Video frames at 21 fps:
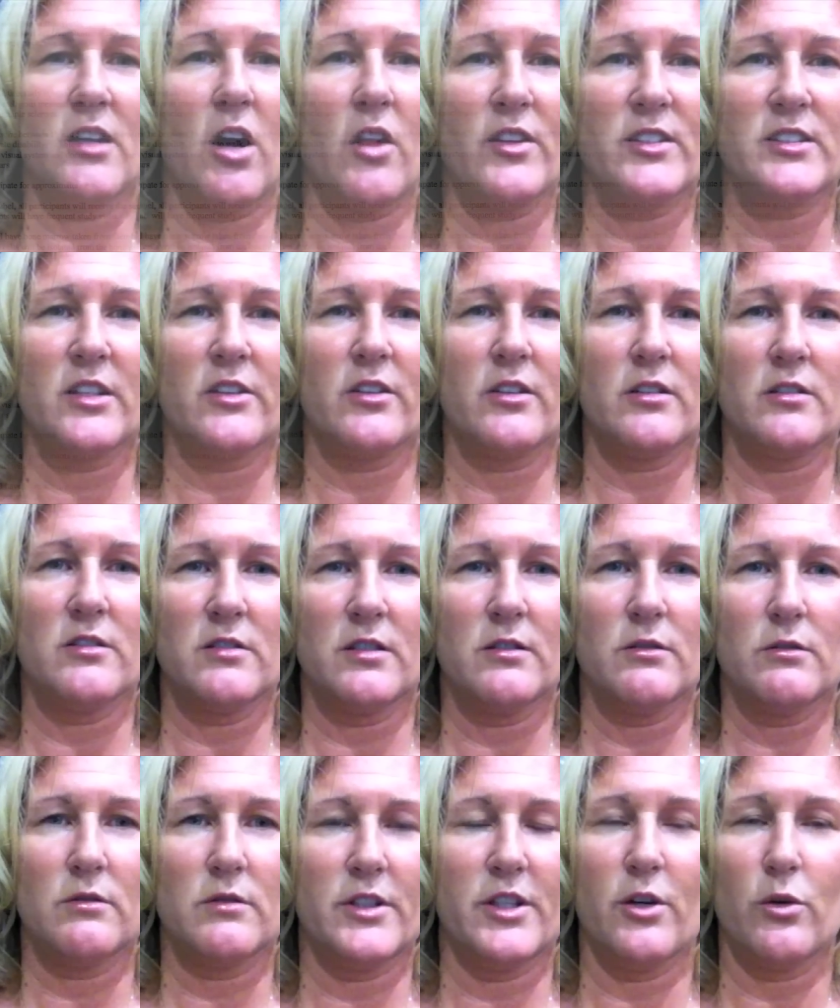and all these other
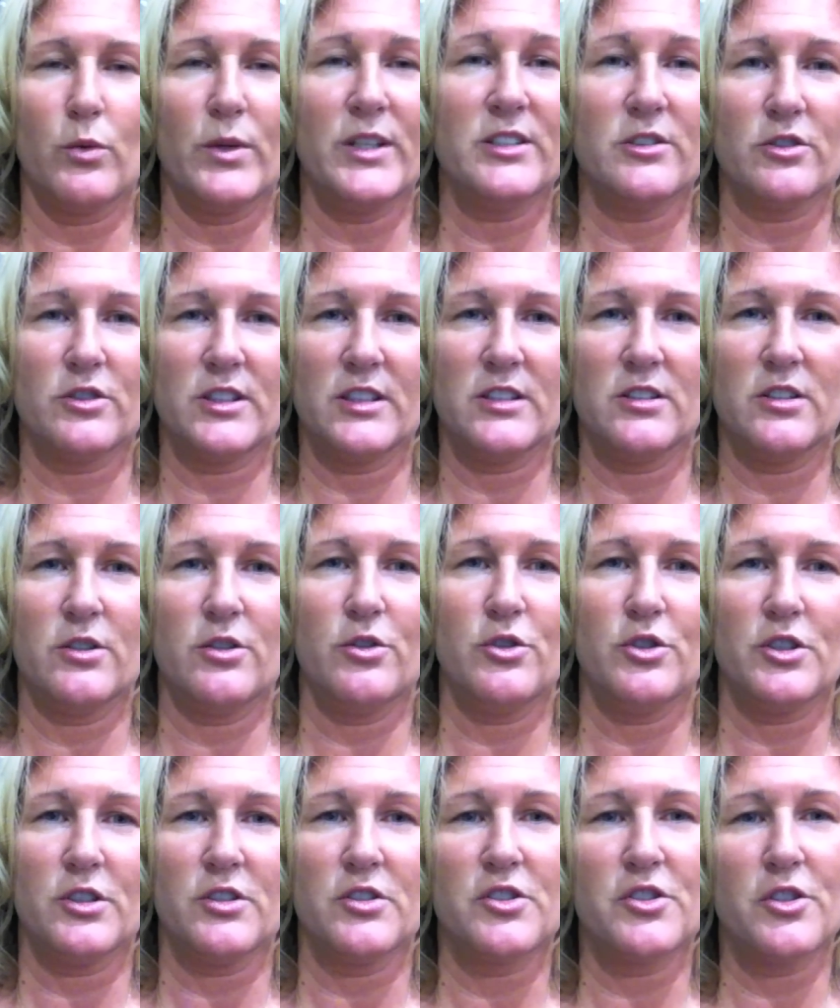you know, research
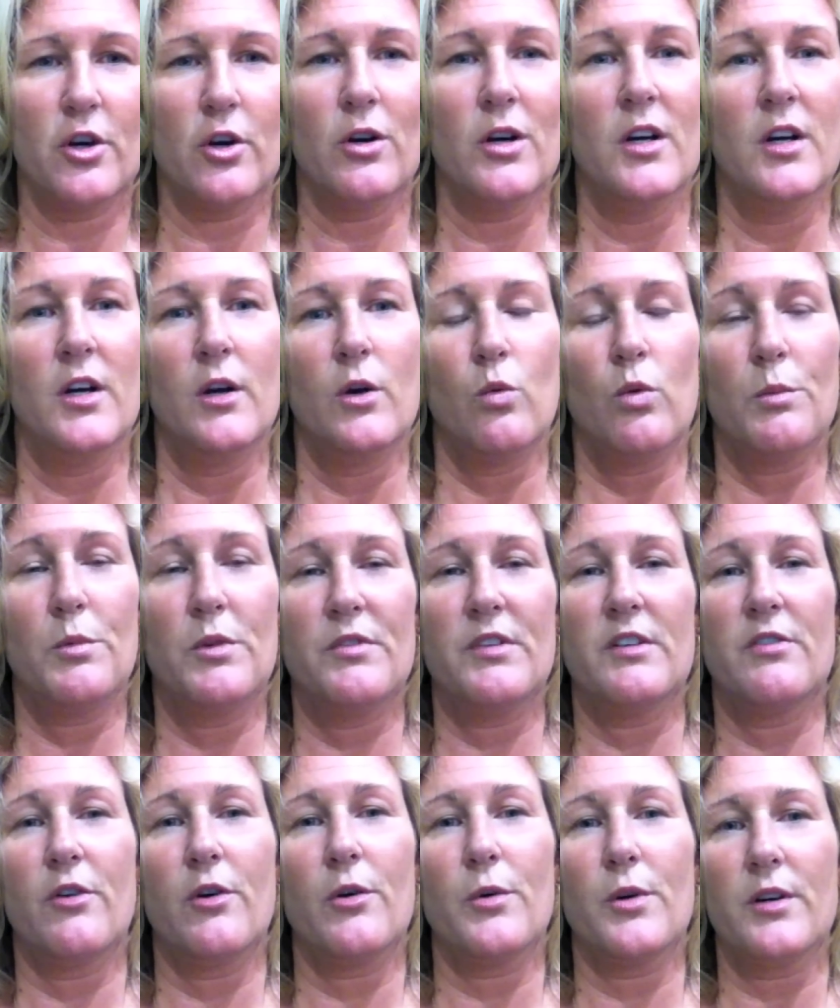institutions. So we're moving
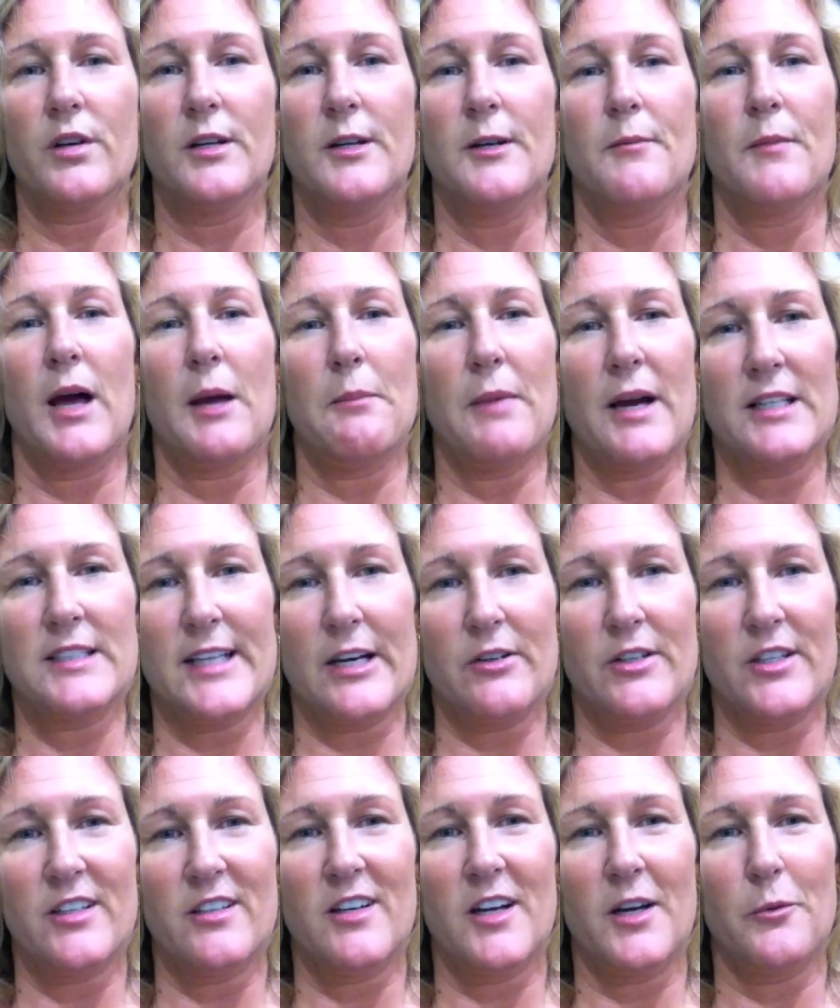forward. I'm back down
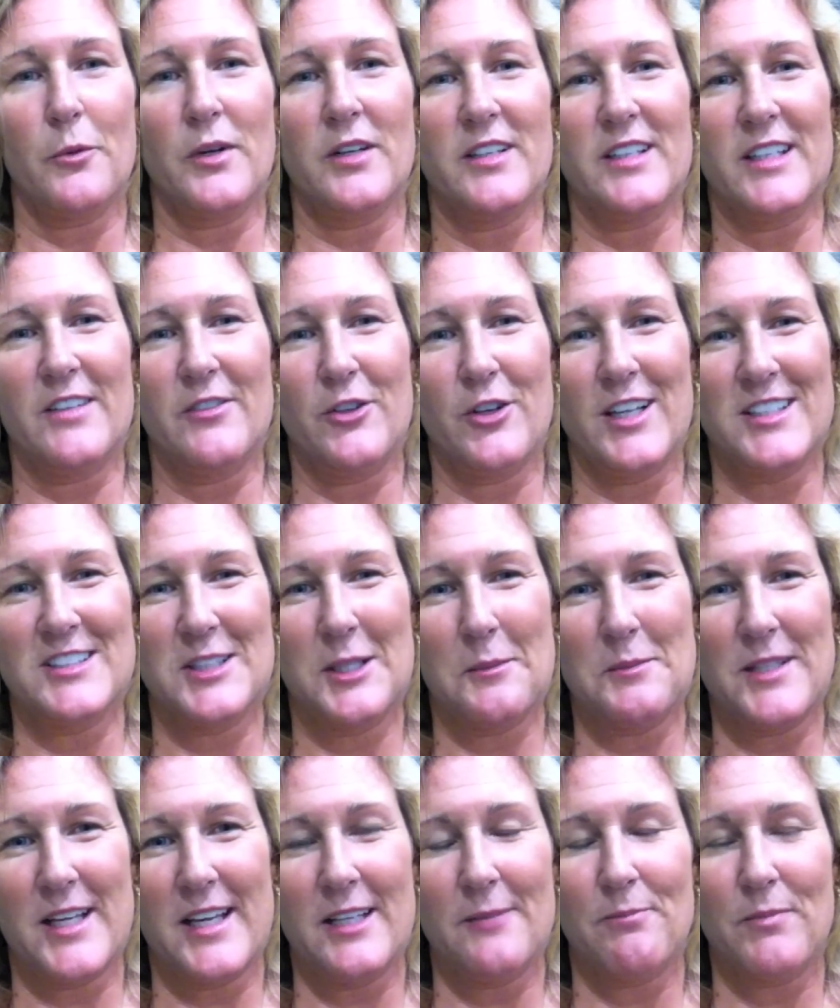here. I wanted to give you guys an
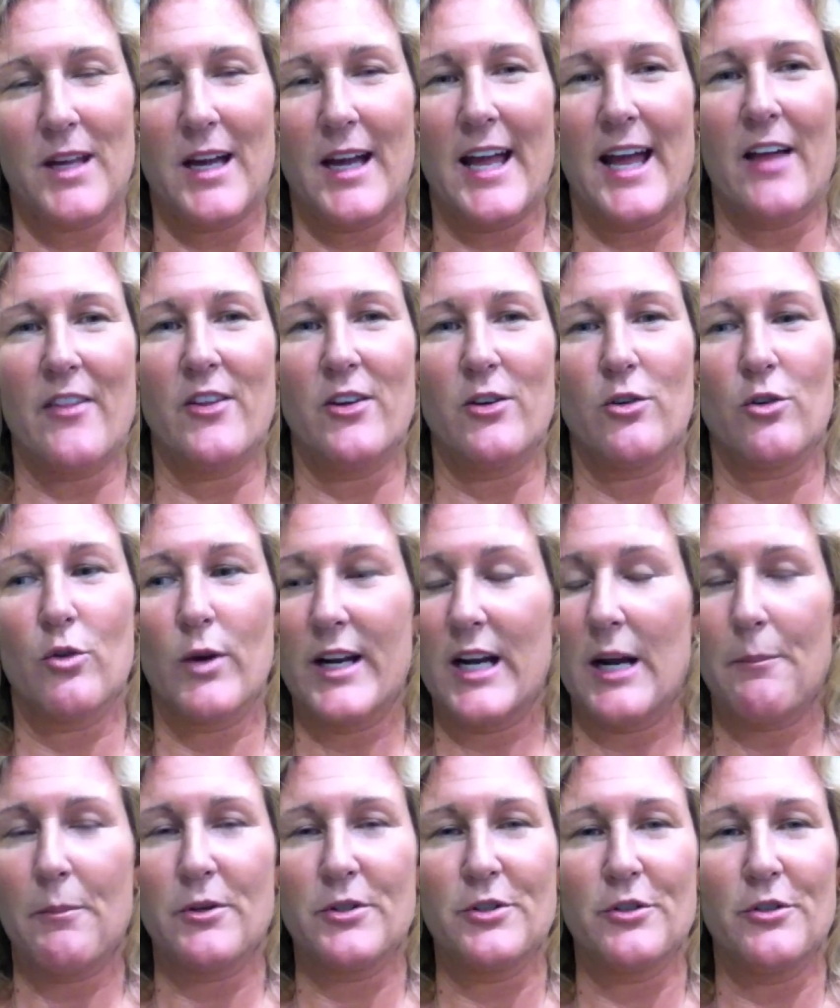update. I had the great
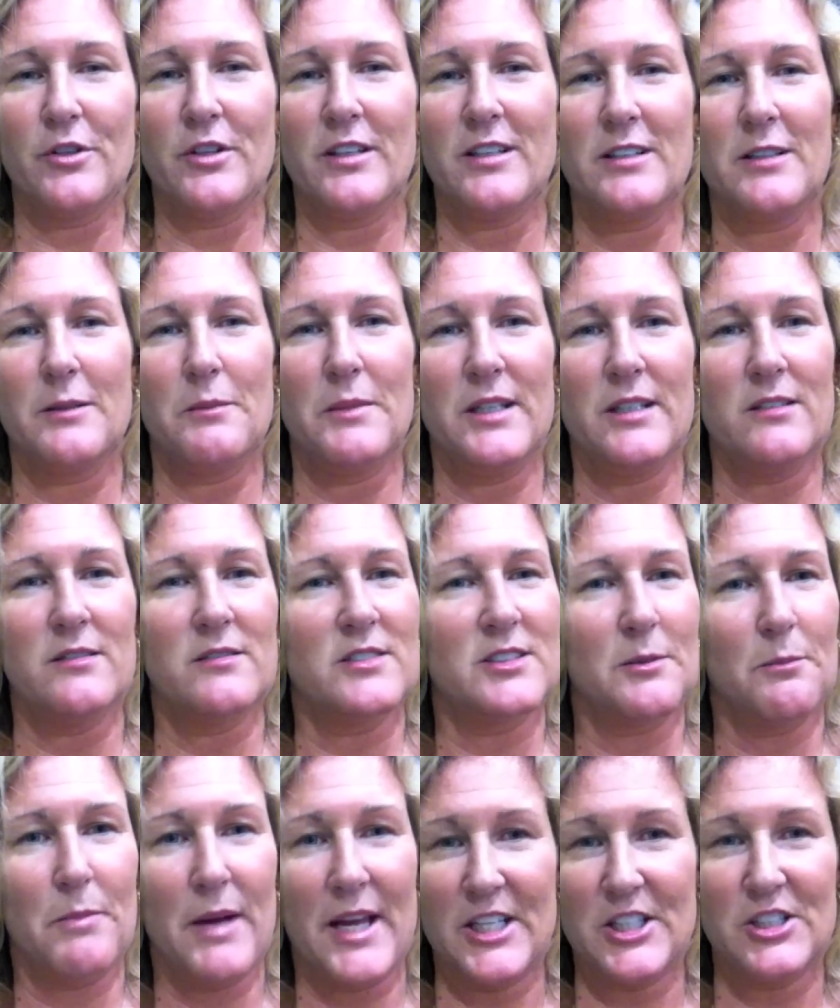opportunity to meet
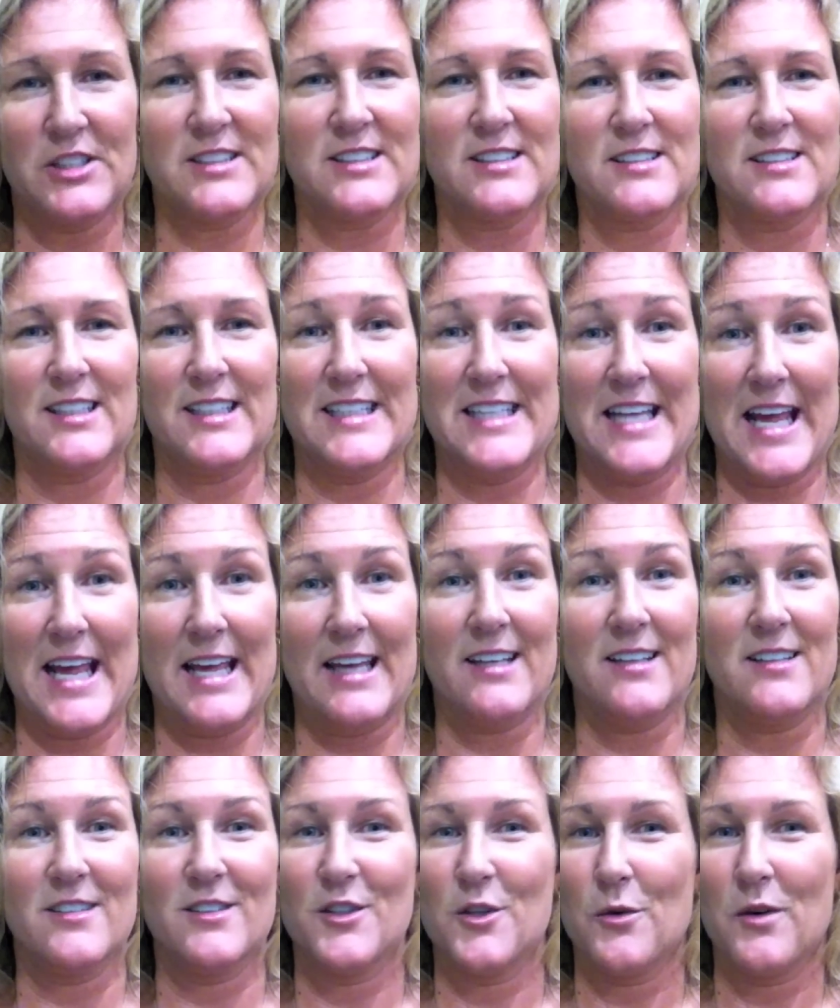some patients today
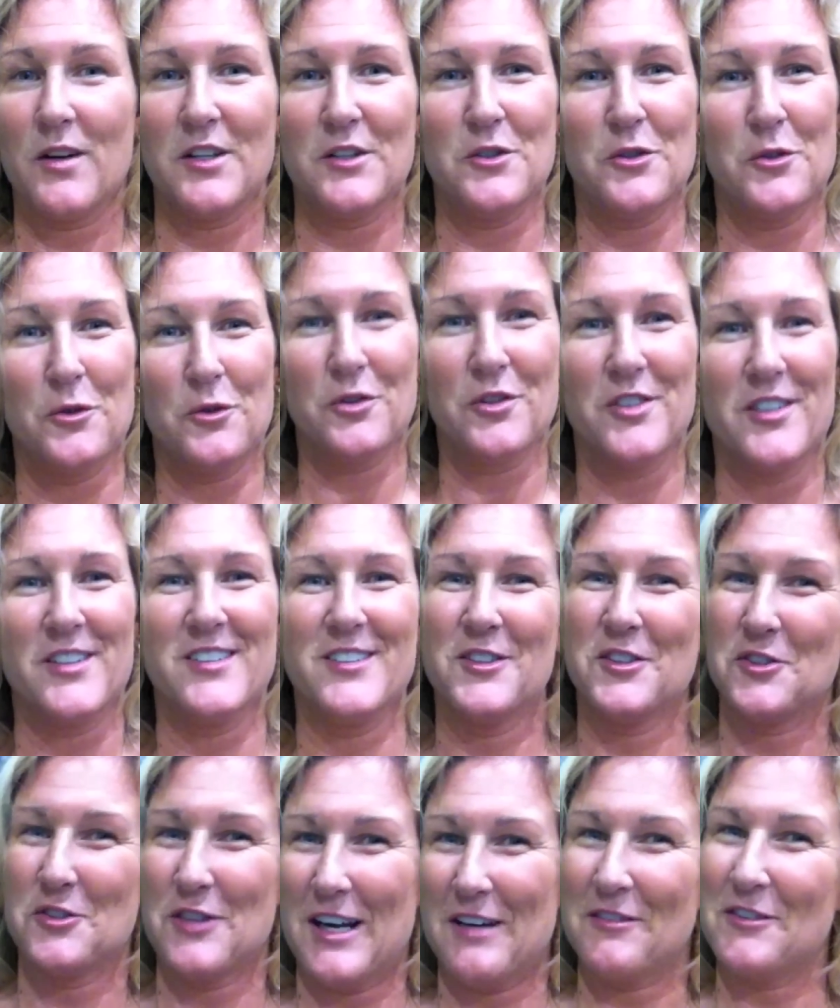and go on a tour and go
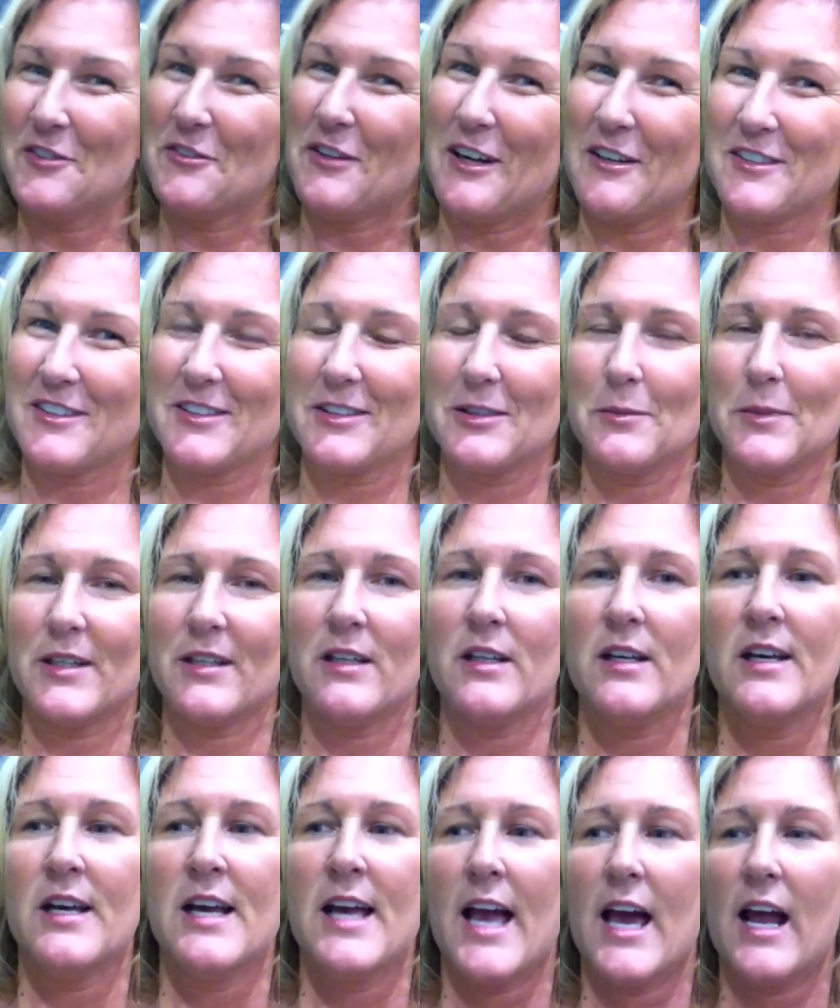travel around a little bit.
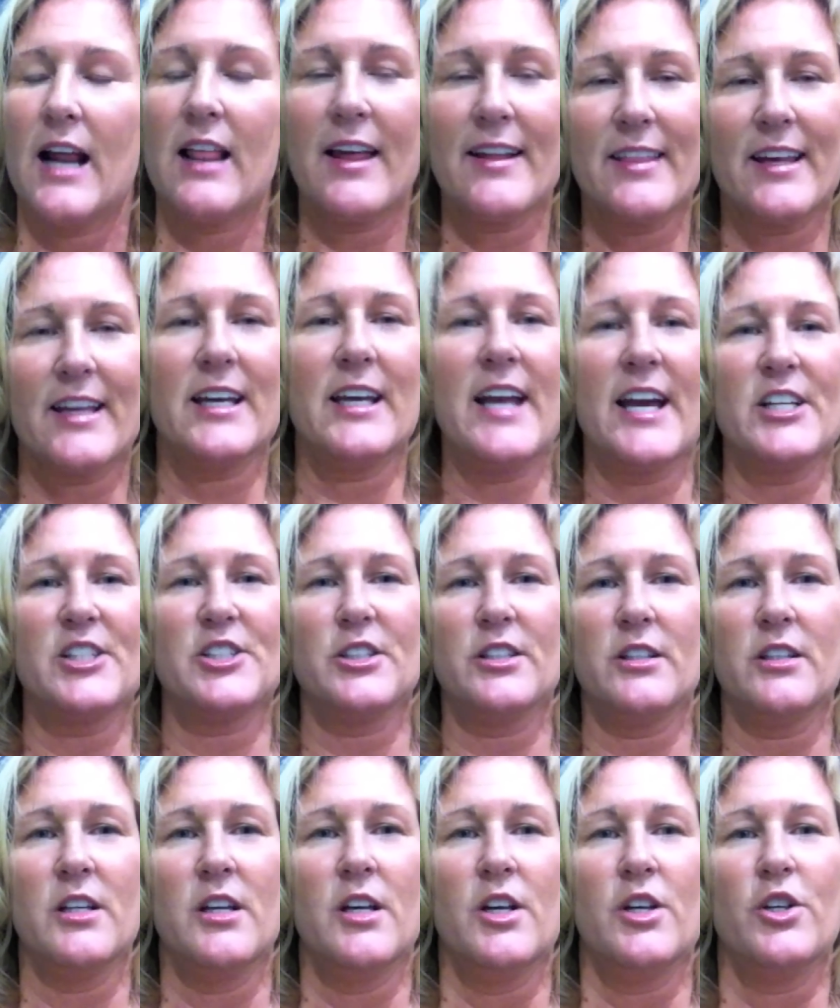And I like that connection.
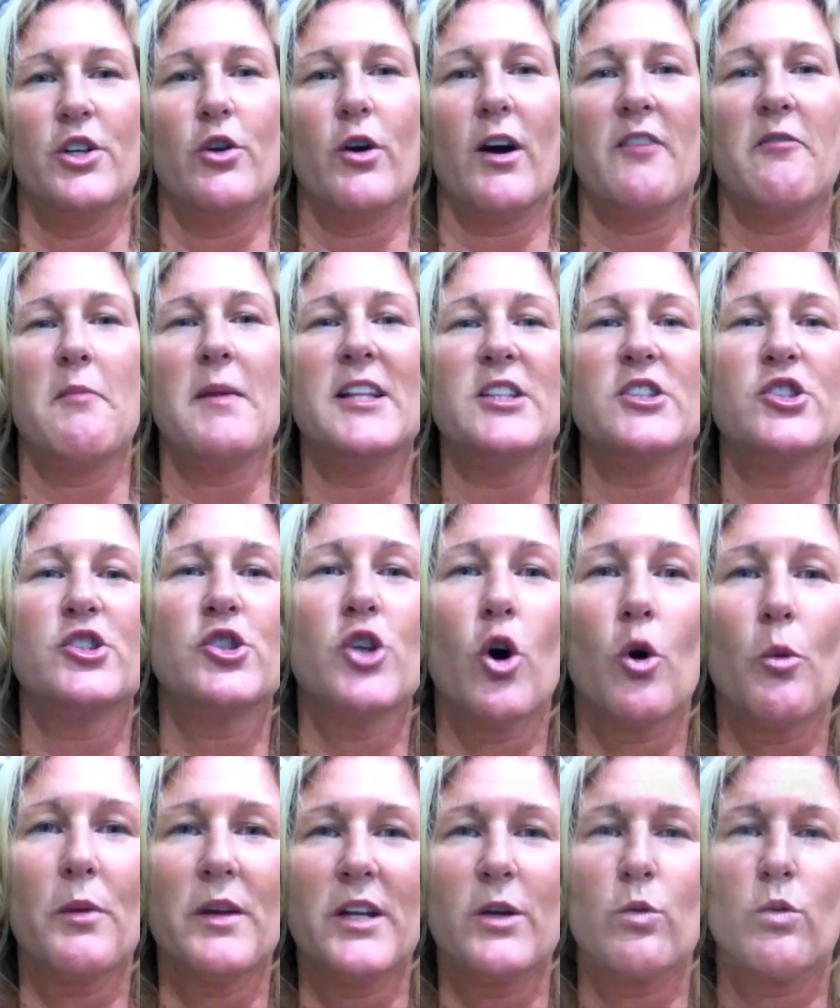You know, I've made so
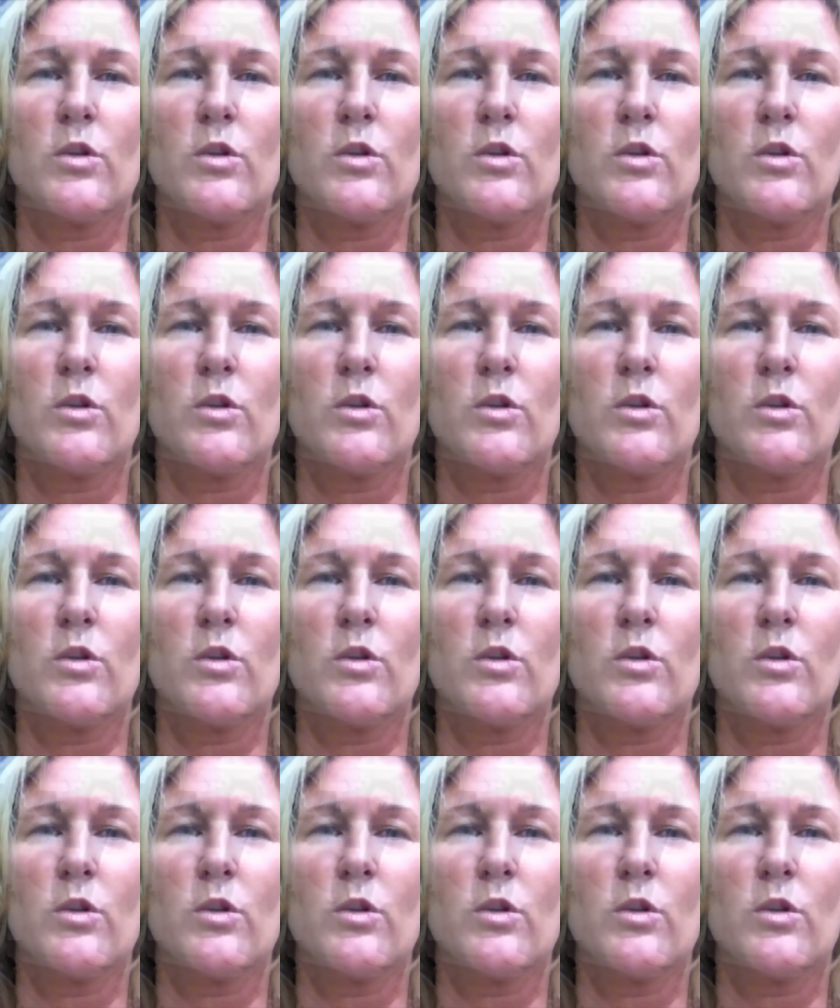many